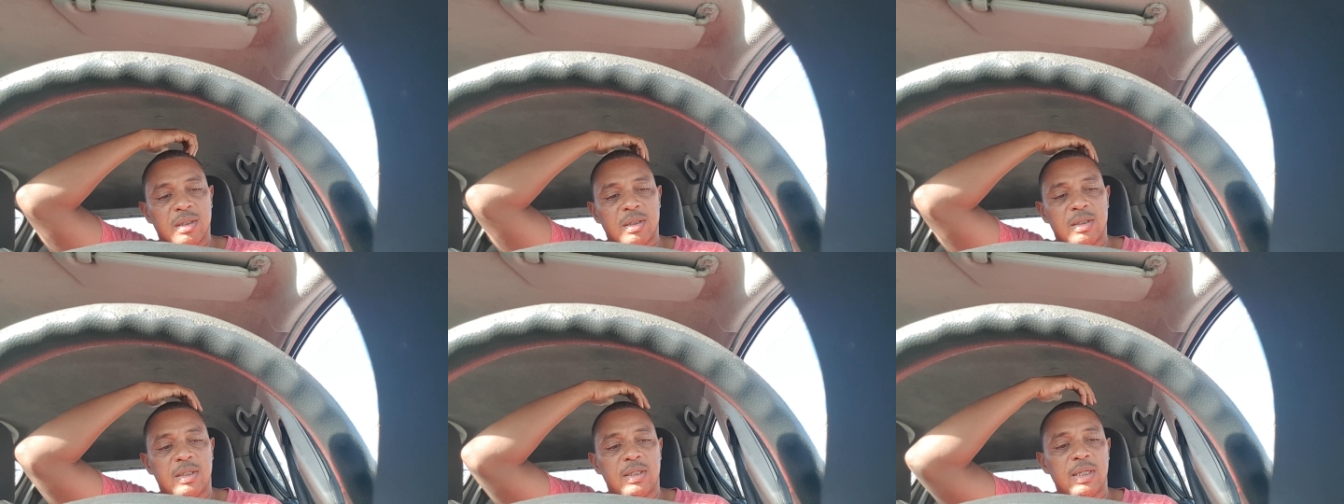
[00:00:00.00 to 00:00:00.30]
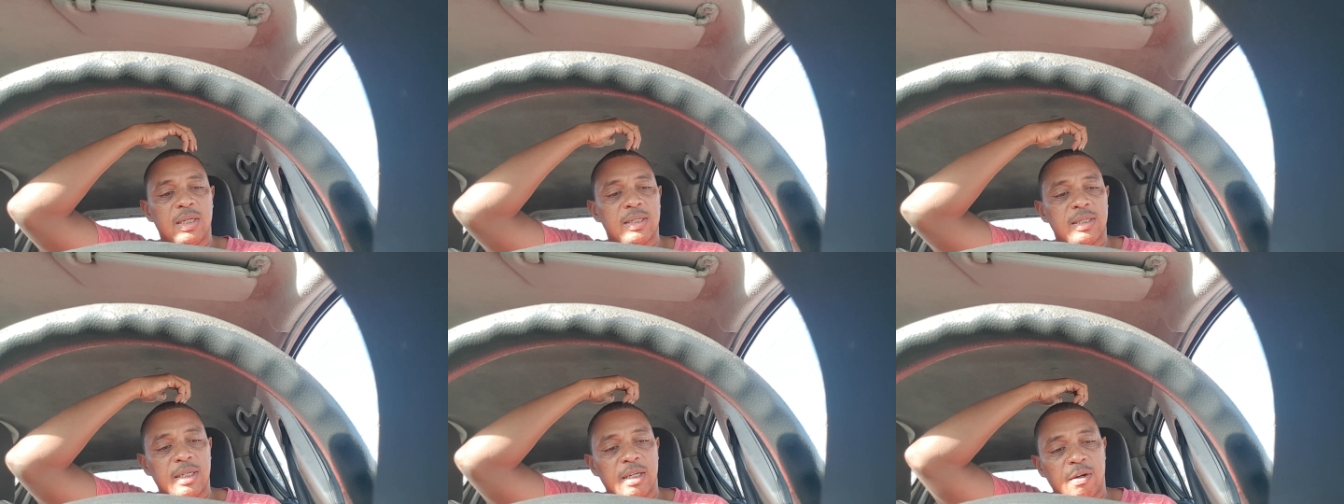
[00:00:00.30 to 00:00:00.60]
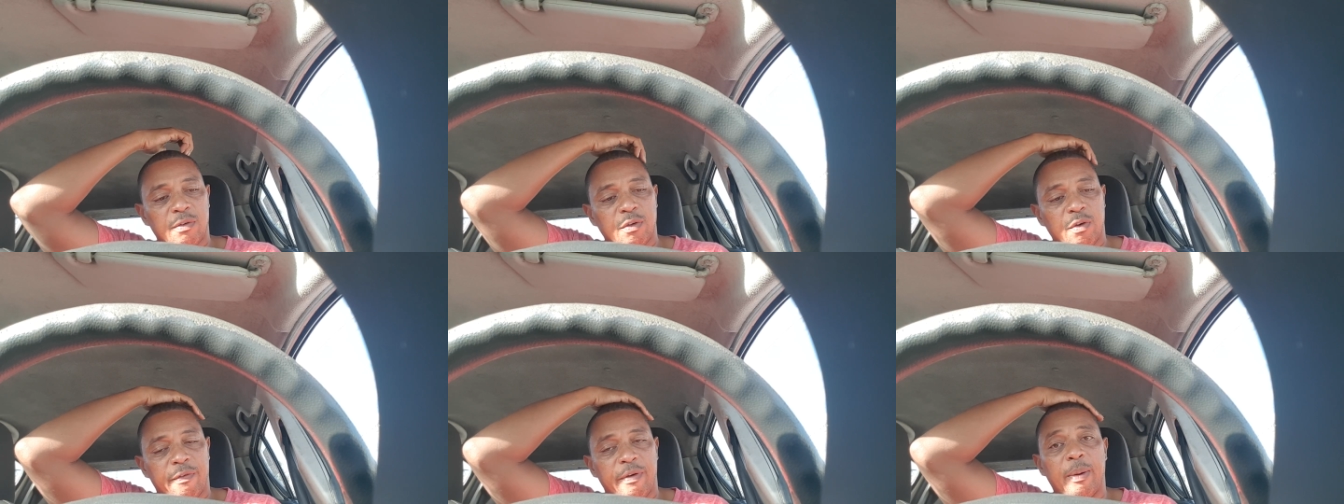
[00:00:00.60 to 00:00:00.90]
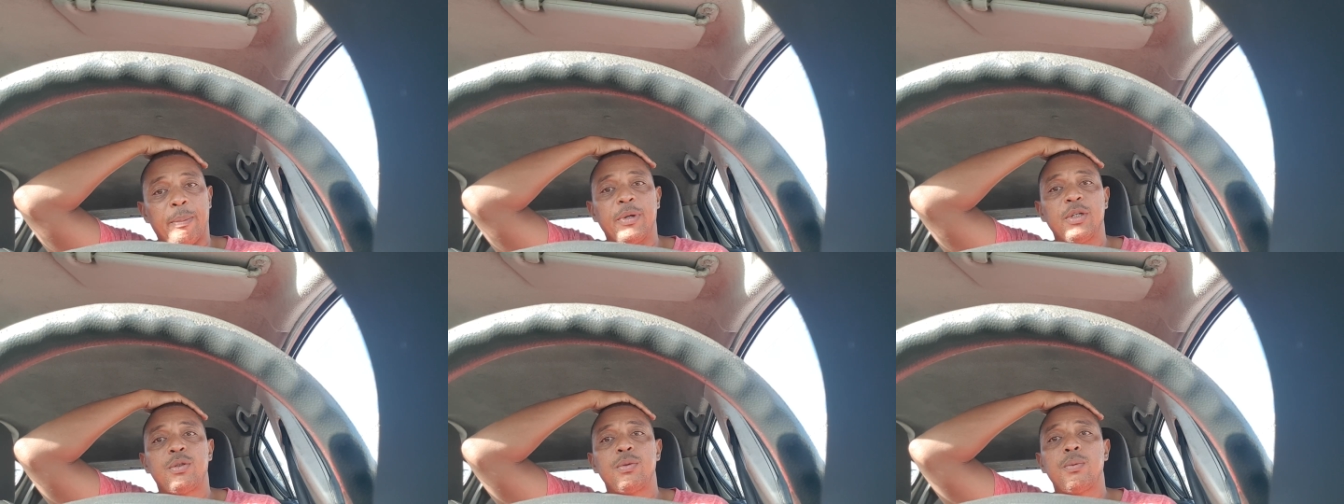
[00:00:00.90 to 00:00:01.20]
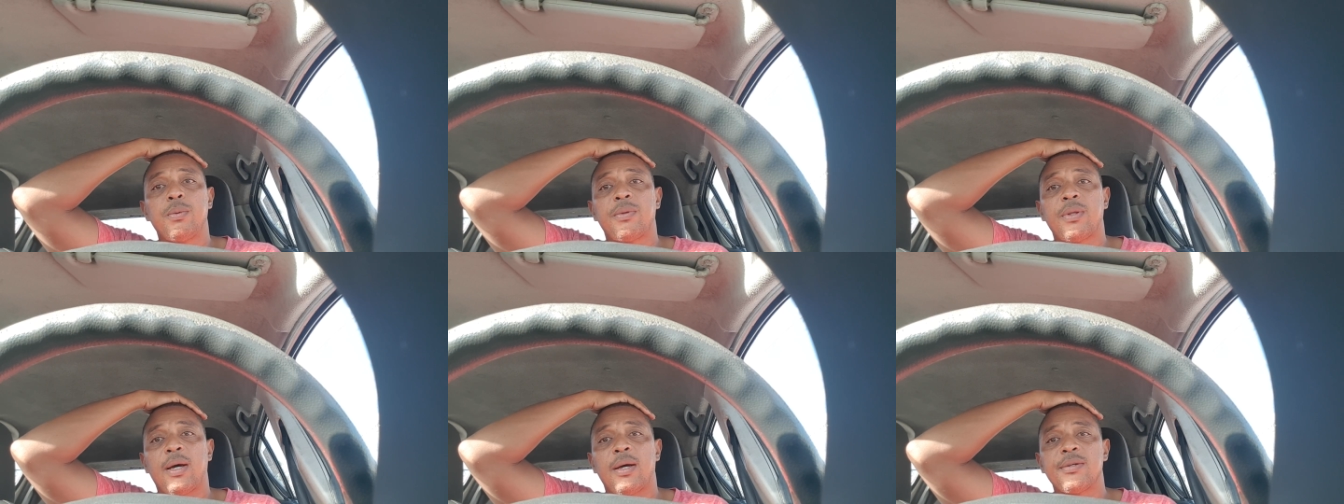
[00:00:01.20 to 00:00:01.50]
16th of November
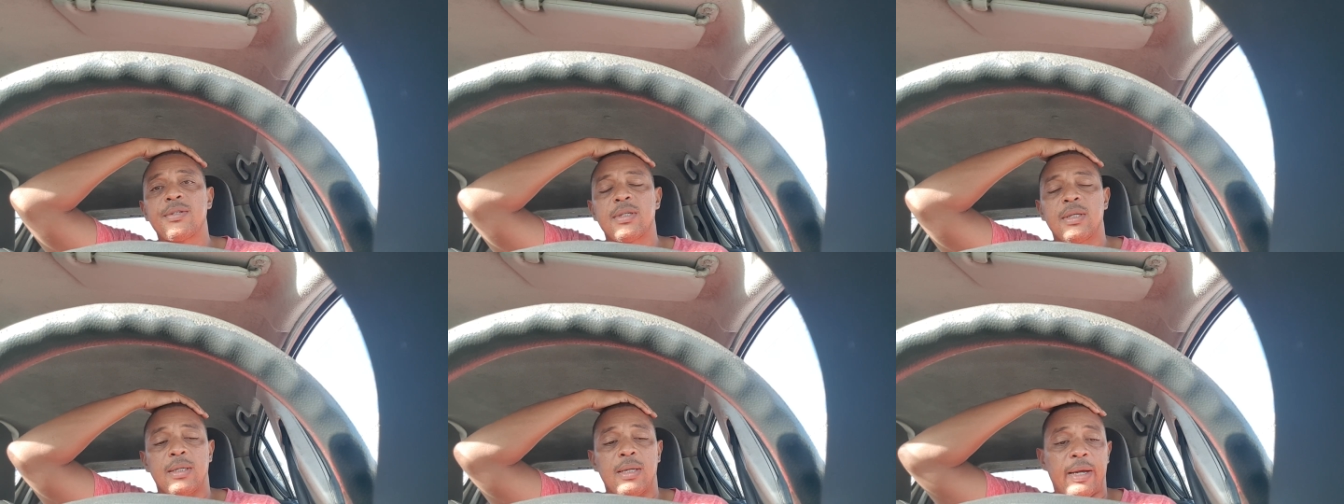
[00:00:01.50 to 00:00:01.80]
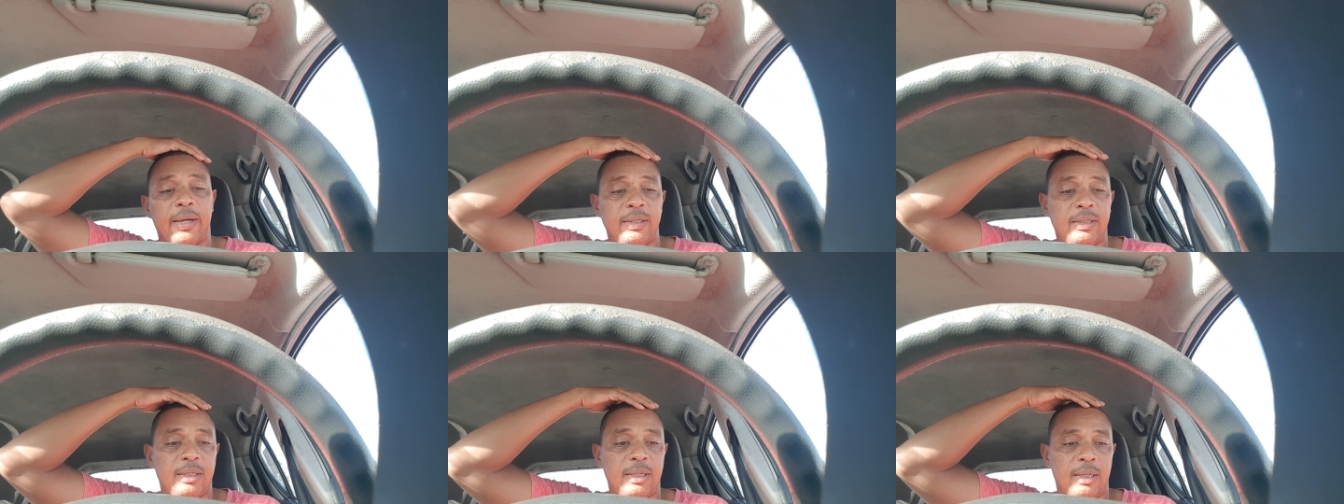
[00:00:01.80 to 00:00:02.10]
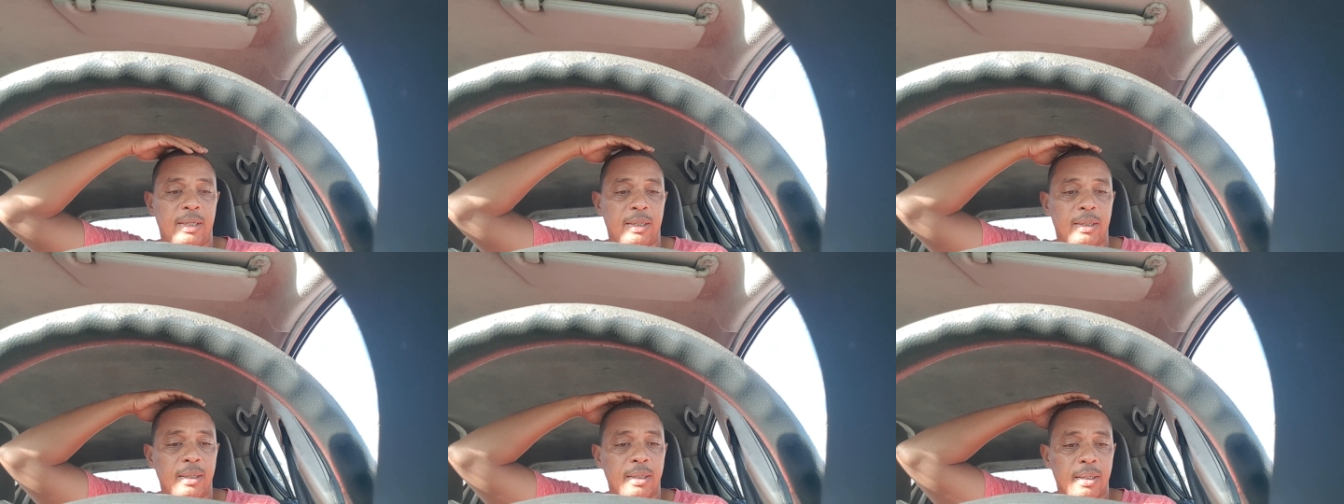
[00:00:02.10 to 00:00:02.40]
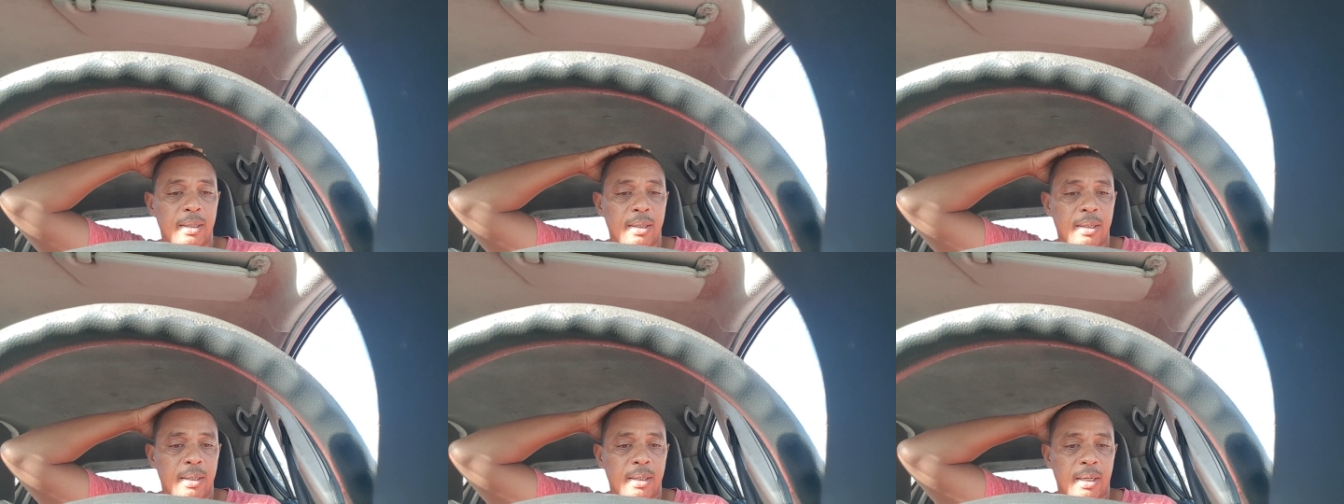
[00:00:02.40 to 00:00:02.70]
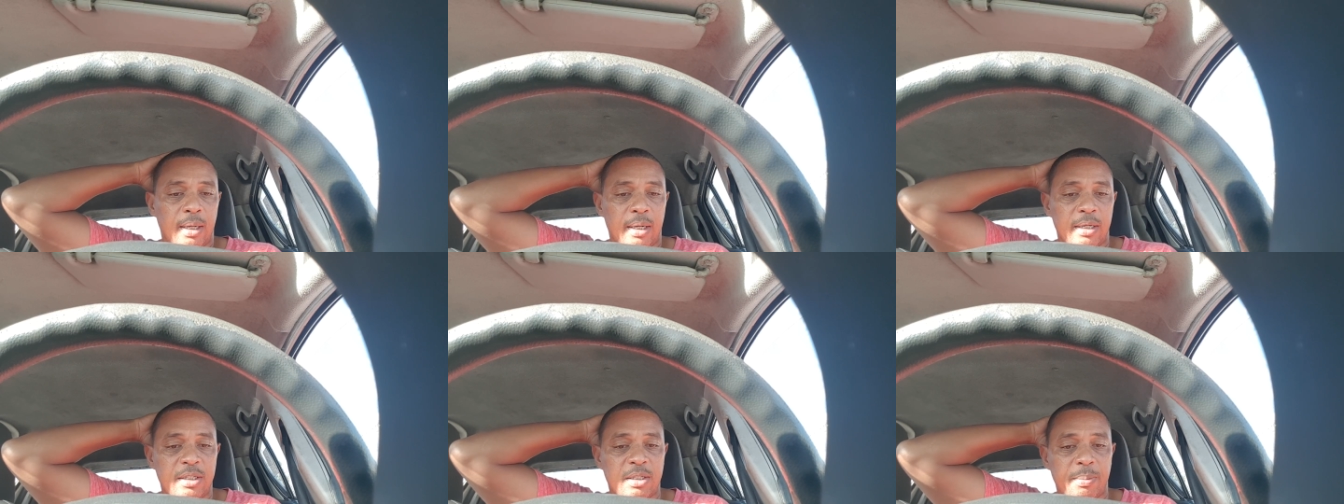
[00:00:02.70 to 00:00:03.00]
2019,
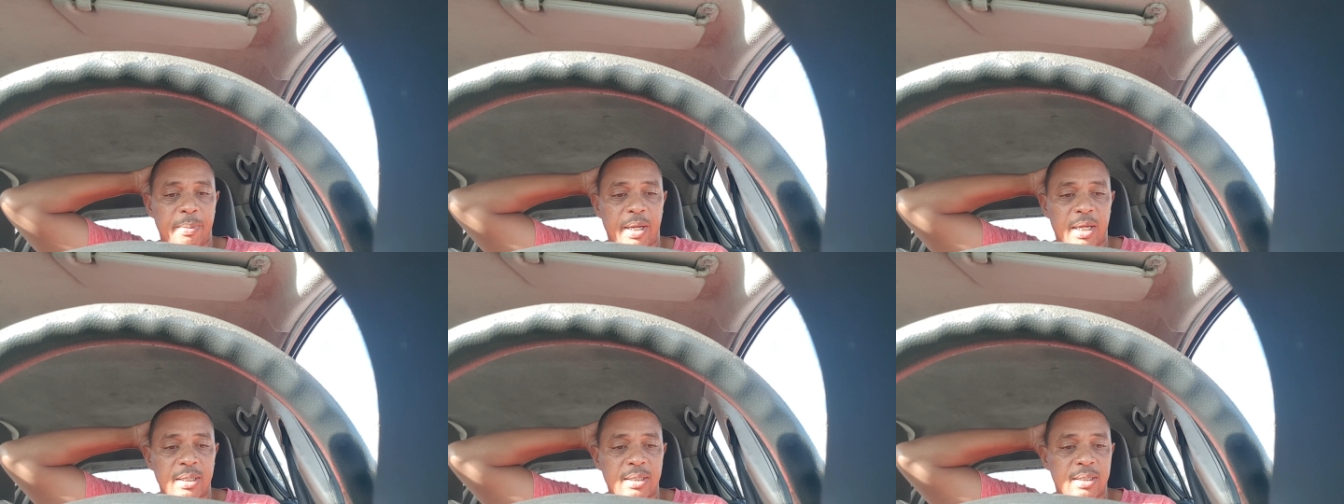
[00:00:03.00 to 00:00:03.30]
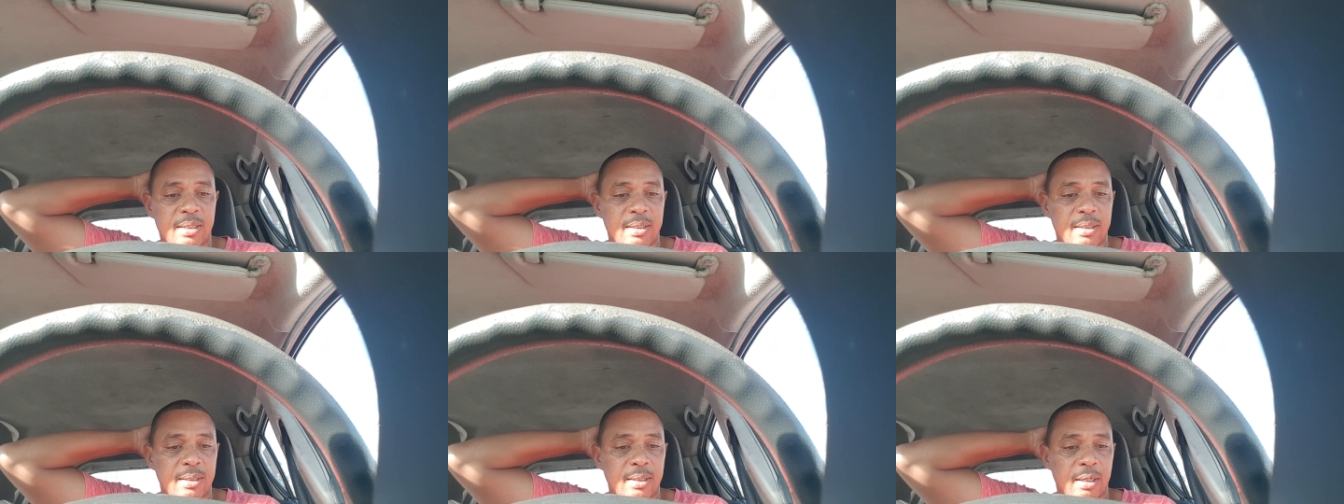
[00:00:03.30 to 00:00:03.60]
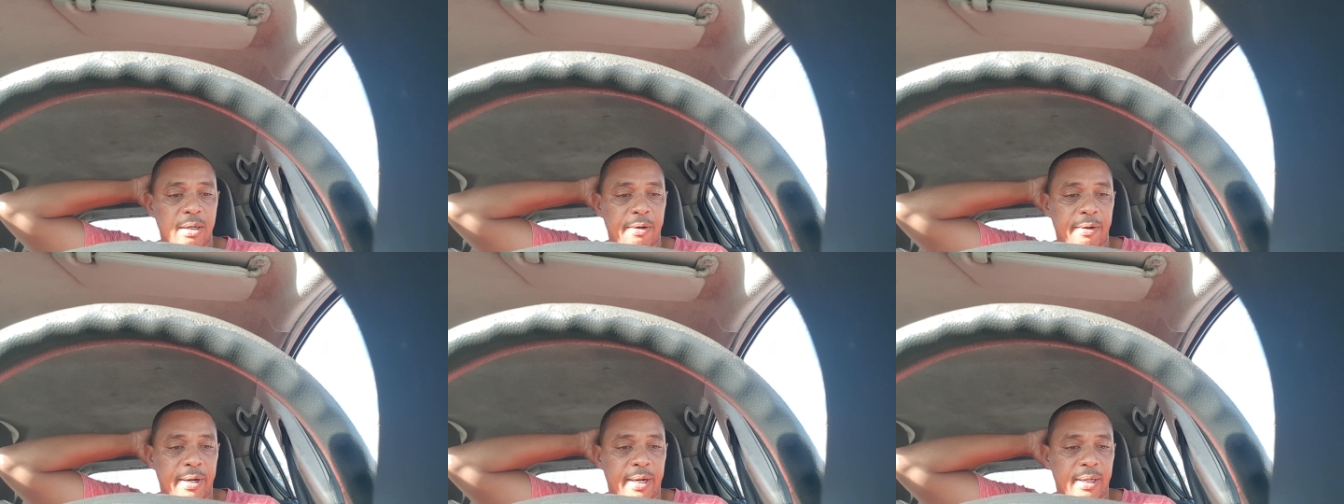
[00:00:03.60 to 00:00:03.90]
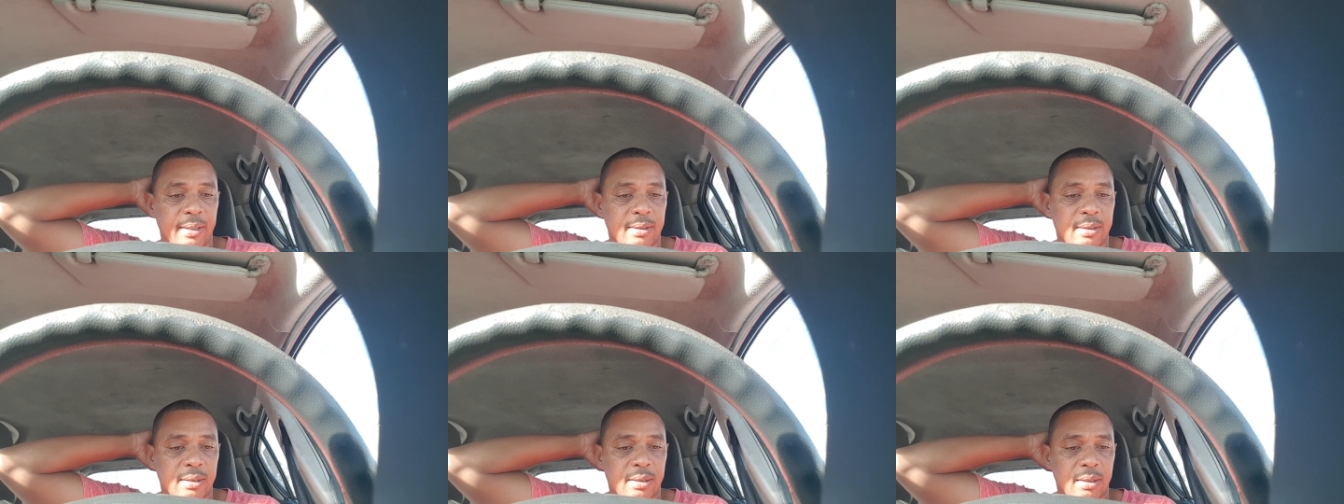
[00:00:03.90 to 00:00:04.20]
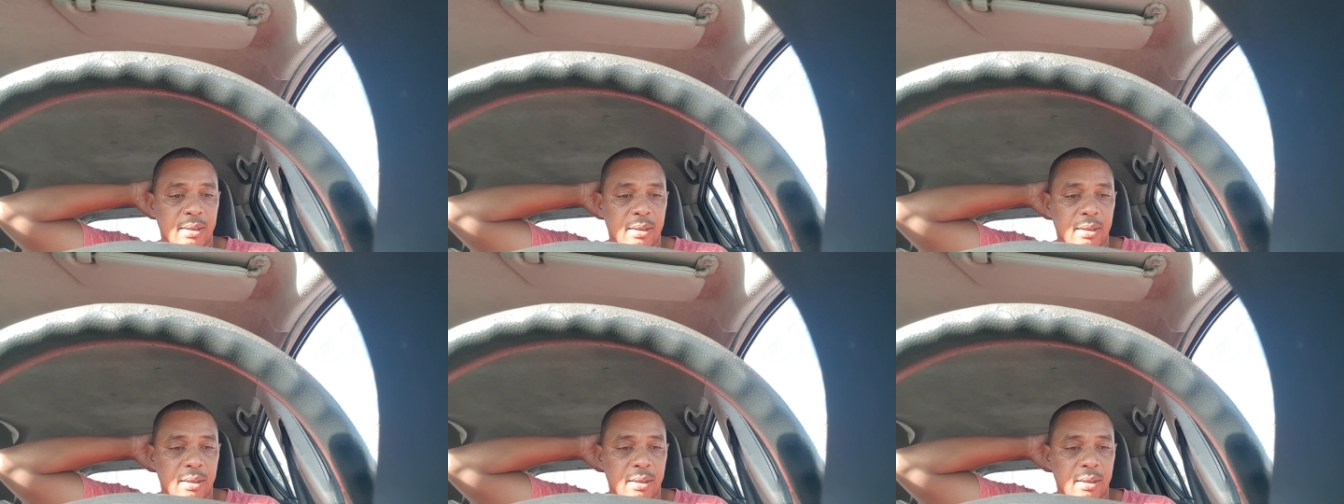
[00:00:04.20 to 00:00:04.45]
I smelled cigarettes